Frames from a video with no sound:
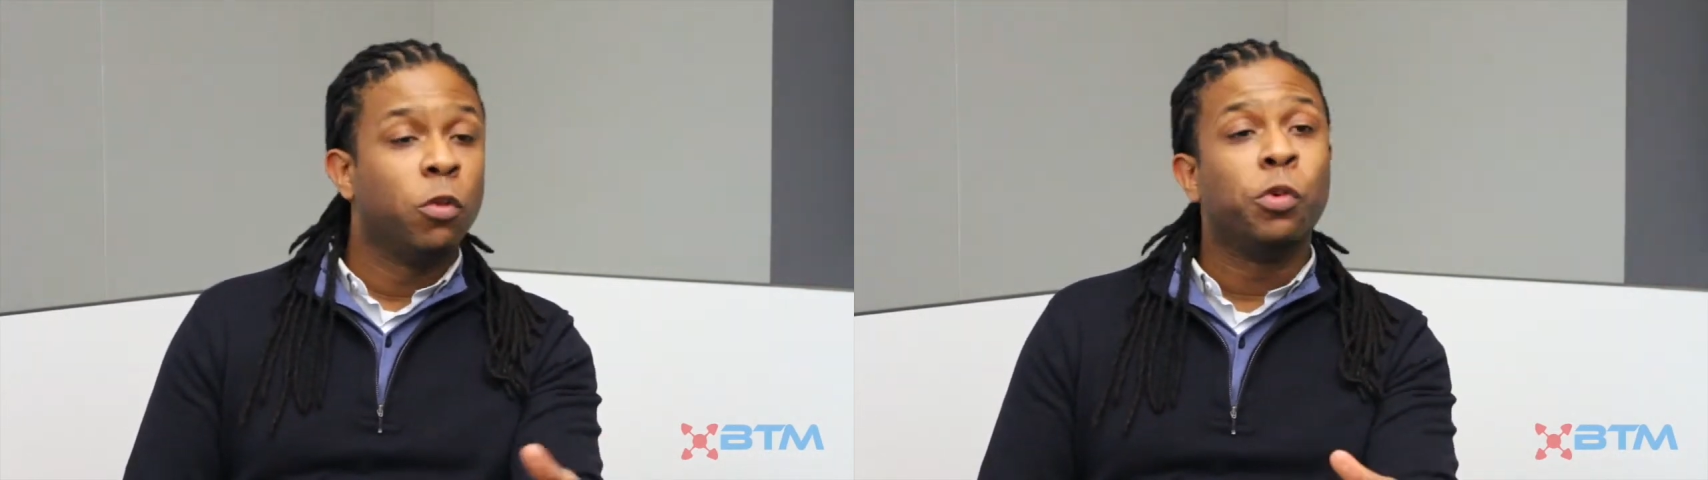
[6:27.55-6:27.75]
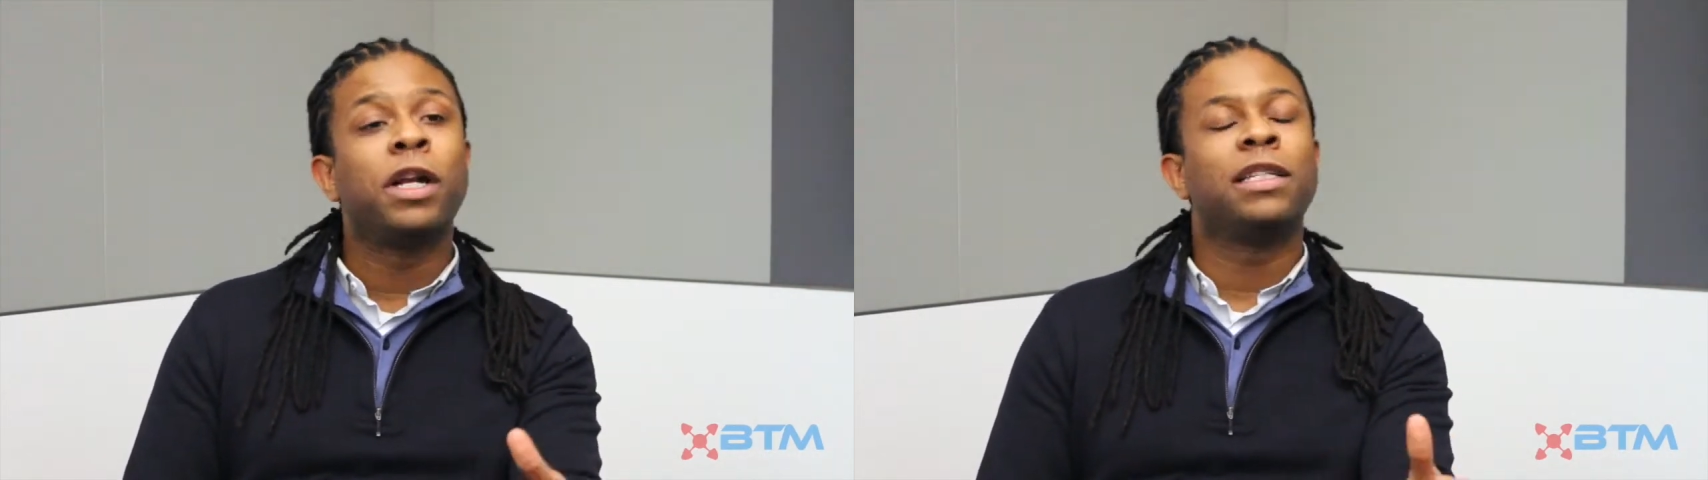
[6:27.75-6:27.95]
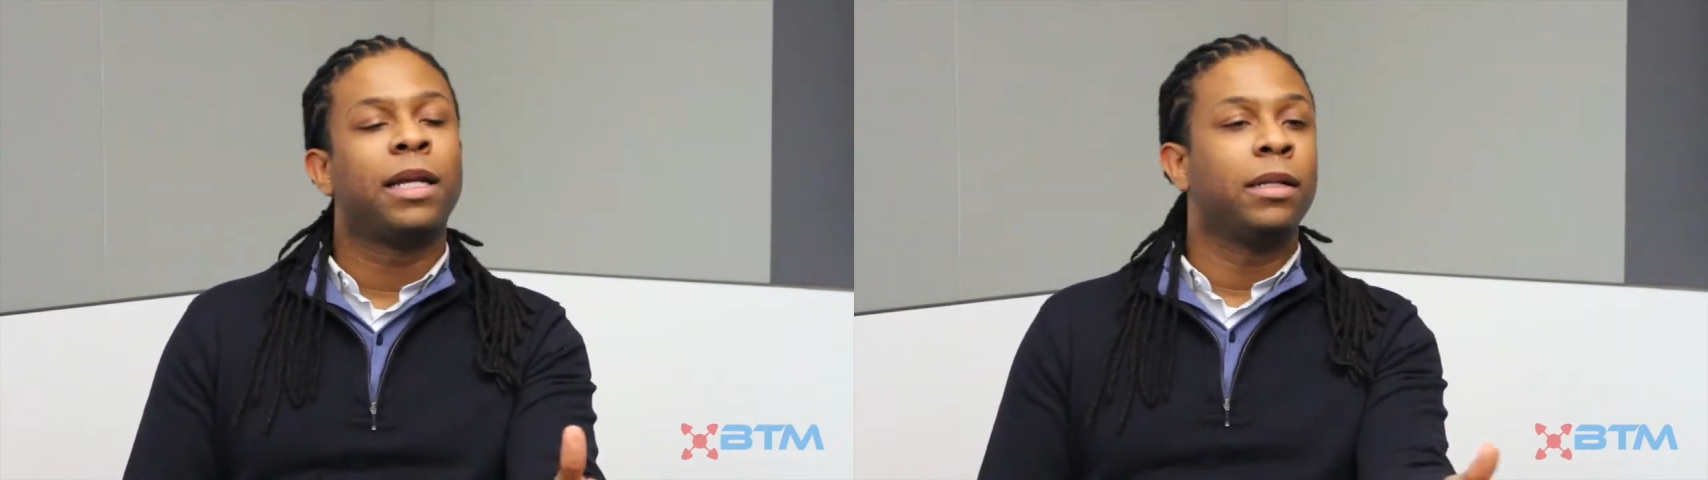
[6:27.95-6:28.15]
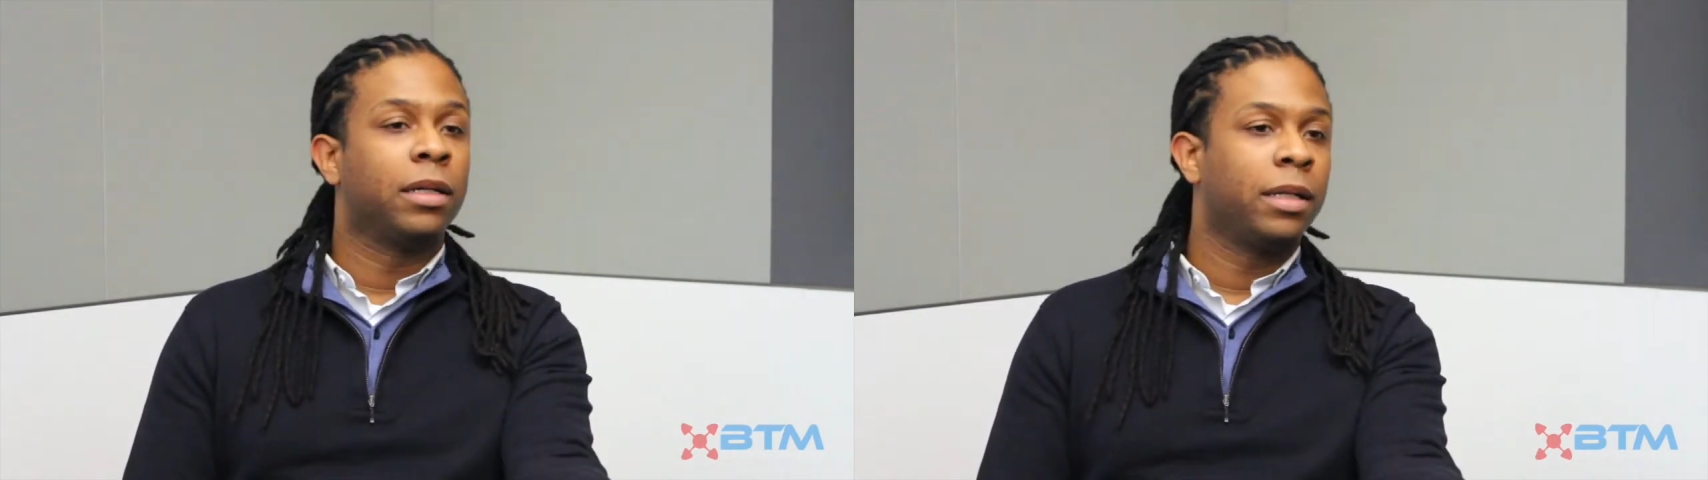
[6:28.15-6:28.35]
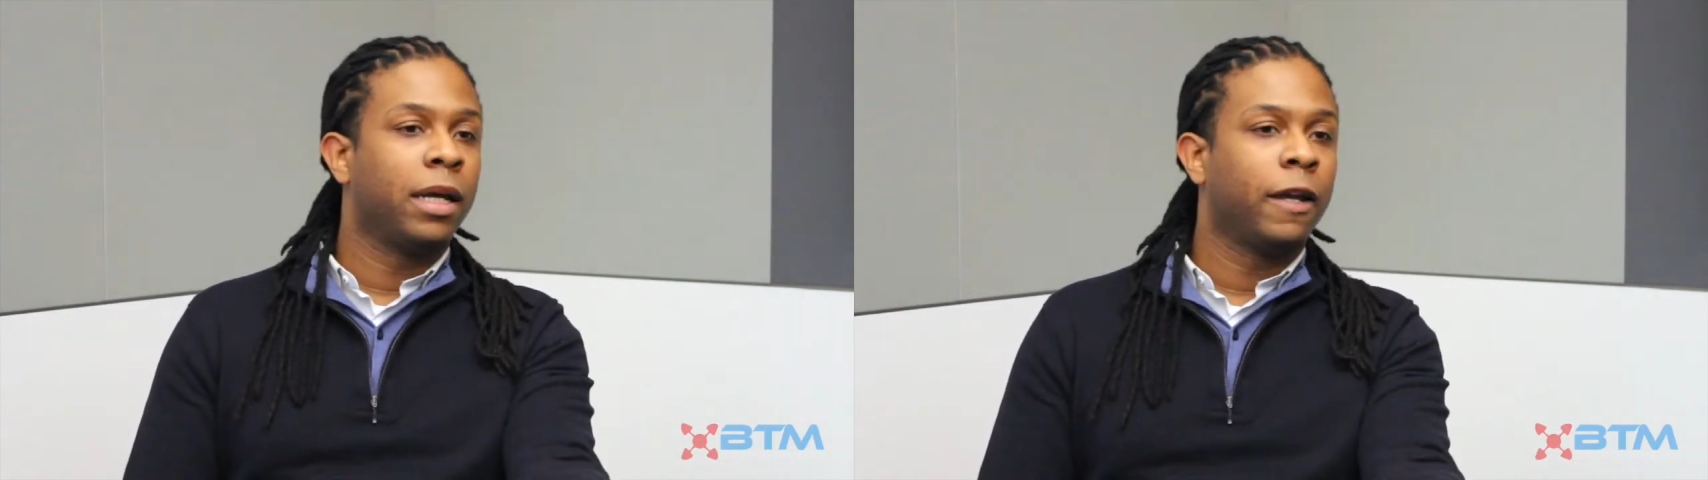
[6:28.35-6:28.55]
What does that
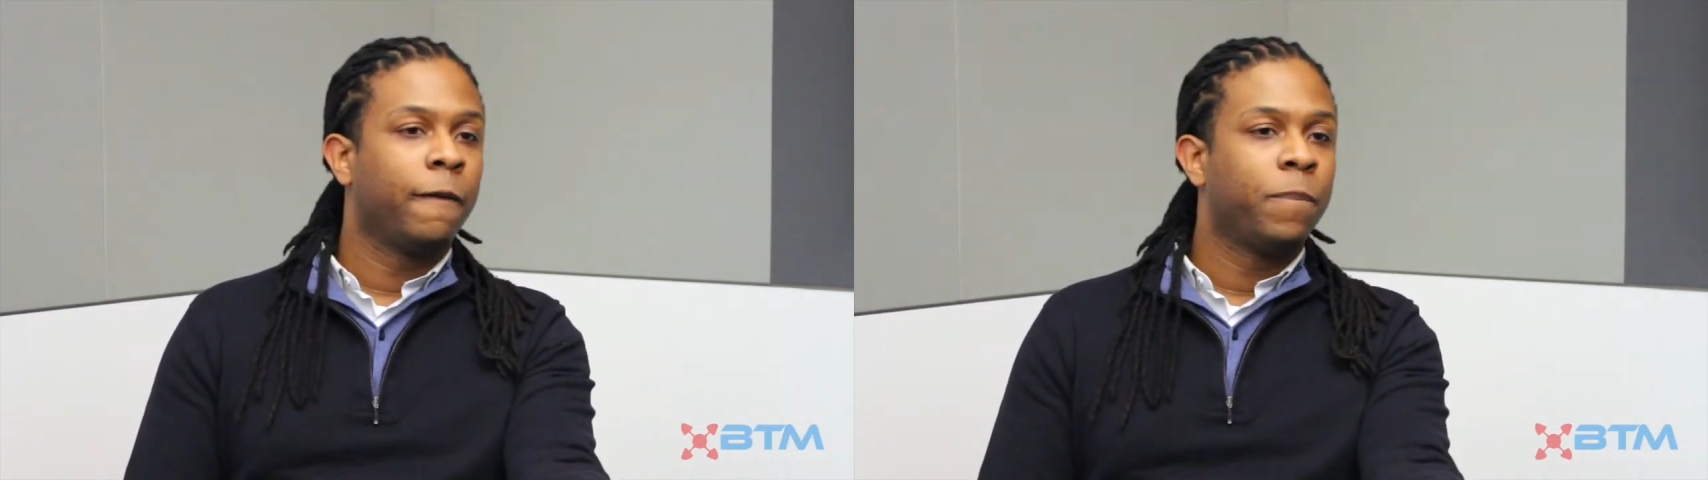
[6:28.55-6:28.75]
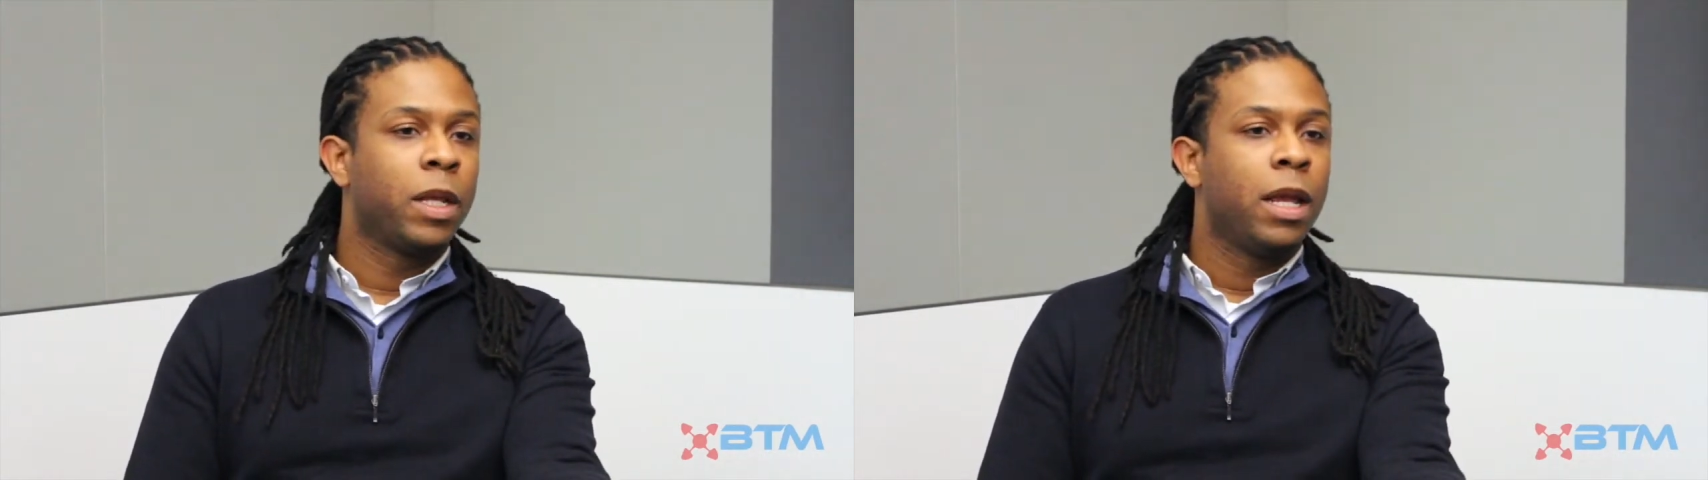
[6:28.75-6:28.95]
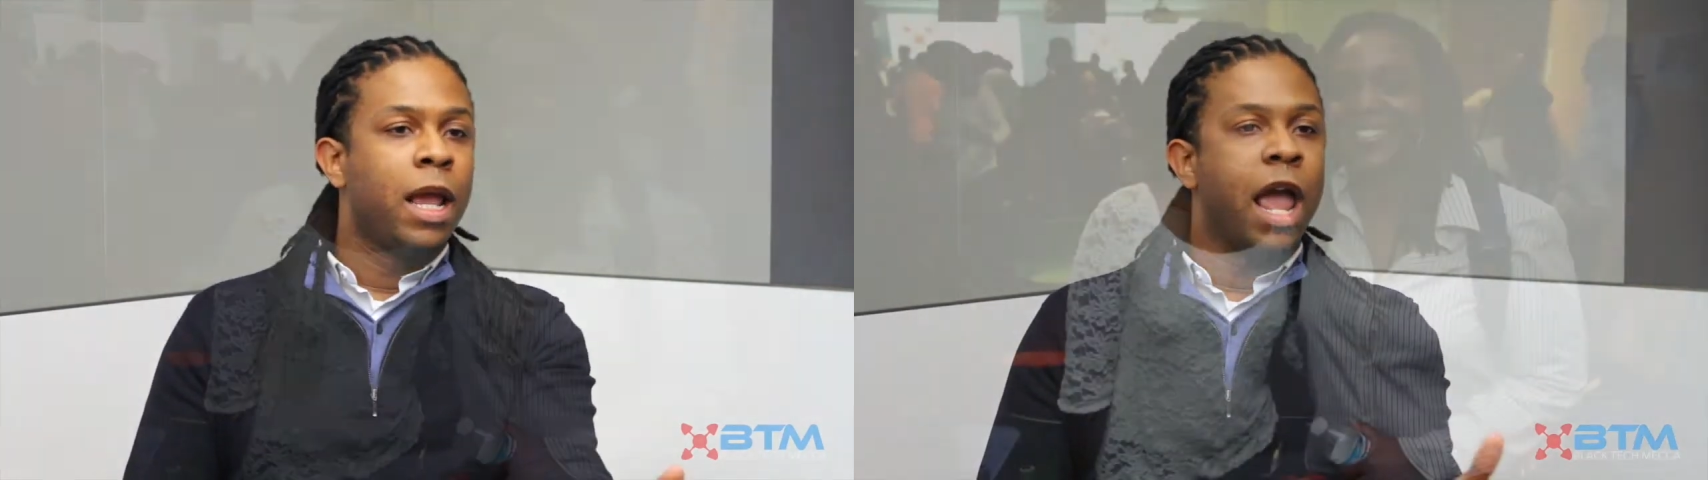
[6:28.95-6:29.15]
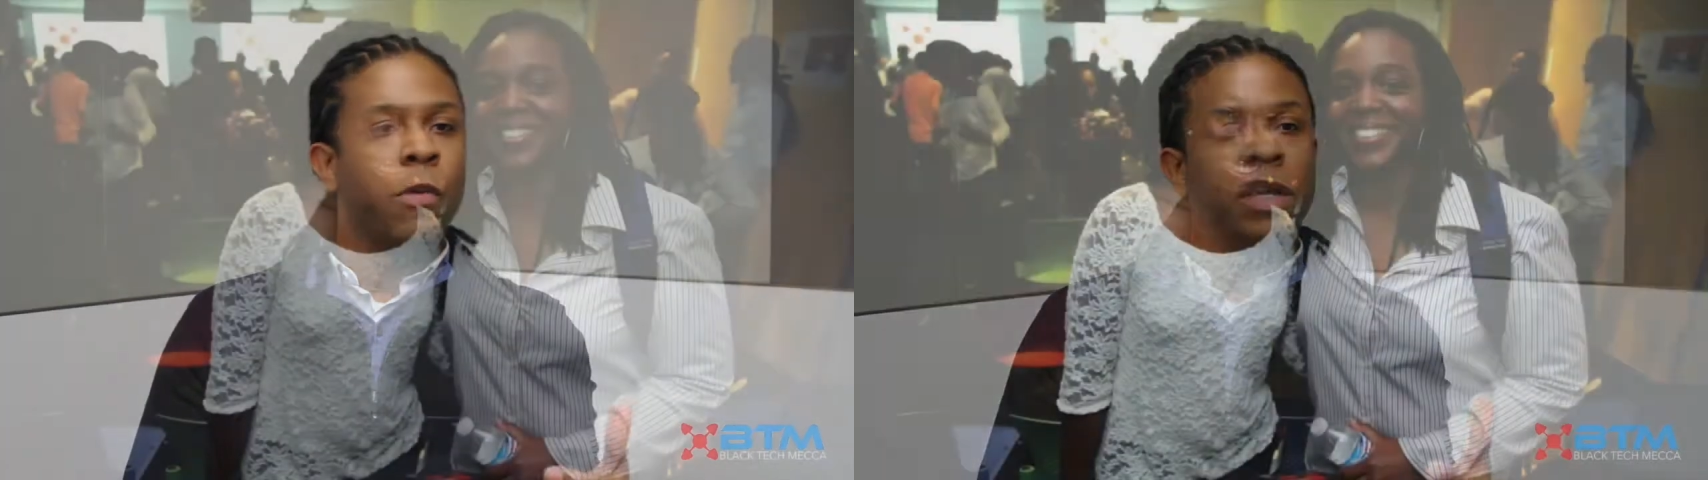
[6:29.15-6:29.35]
look like? And